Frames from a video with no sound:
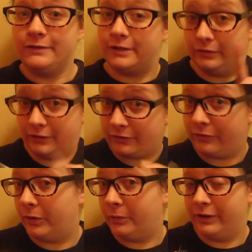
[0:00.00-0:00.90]
so look
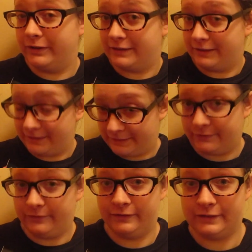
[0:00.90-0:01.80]
forward to
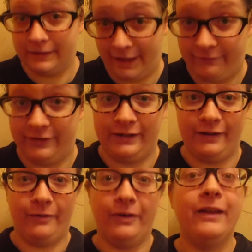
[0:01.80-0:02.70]
that
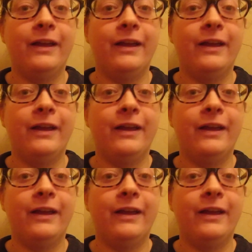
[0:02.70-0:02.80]
video.